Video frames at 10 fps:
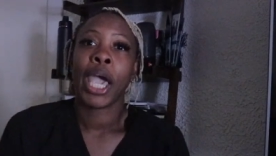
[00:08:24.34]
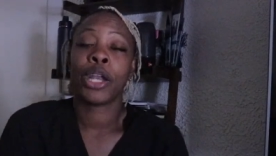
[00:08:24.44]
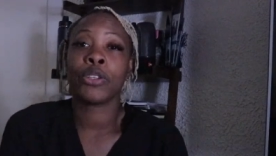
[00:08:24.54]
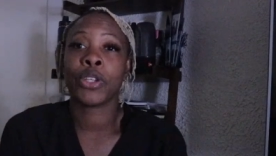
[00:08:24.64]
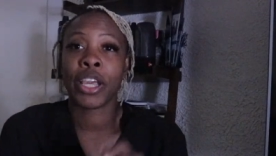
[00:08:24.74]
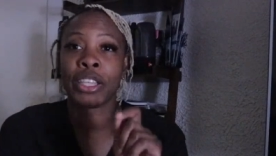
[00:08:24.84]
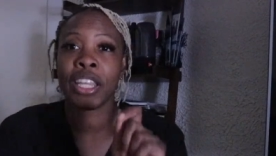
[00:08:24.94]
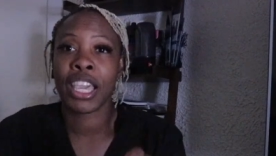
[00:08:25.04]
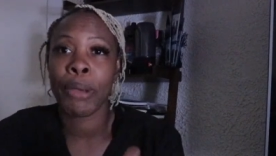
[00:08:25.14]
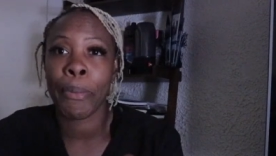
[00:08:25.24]
and also click the
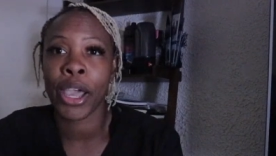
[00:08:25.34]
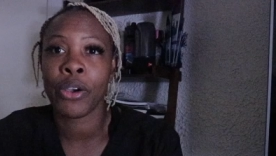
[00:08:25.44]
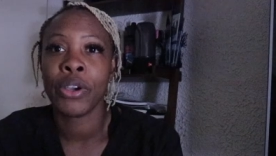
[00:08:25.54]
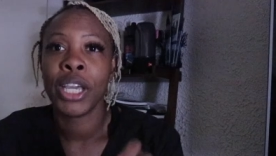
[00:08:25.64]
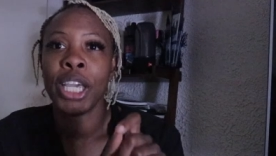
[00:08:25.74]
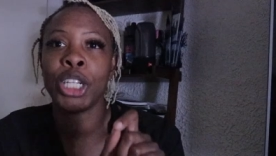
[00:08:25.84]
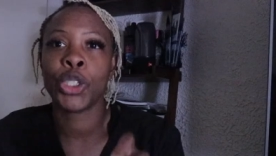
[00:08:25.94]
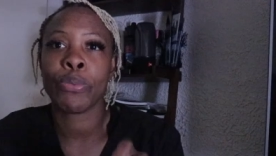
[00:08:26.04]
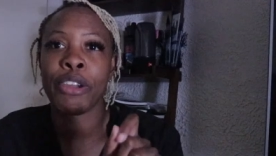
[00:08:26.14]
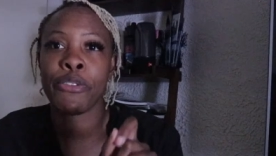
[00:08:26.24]
link in my bio and
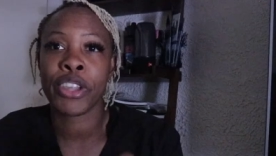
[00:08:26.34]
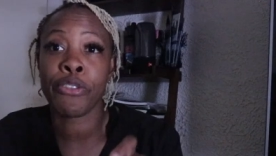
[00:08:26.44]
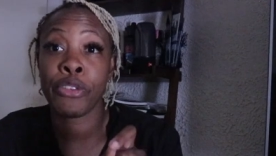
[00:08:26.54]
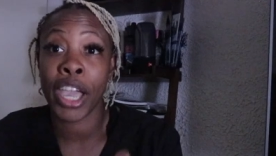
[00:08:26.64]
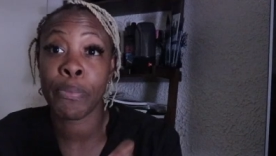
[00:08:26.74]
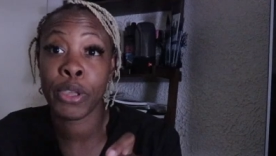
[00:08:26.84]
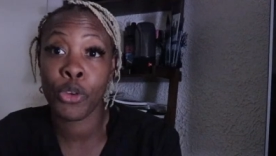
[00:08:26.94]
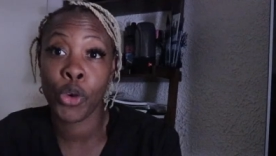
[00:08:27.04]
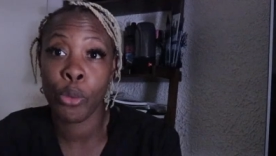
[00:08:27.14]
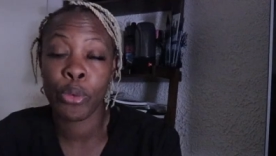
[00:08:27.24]
join my free VIP
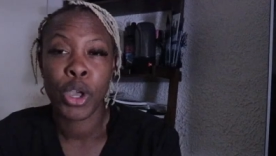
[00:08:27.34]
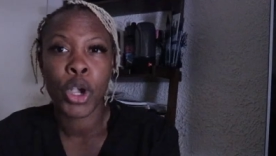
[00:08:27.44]
group.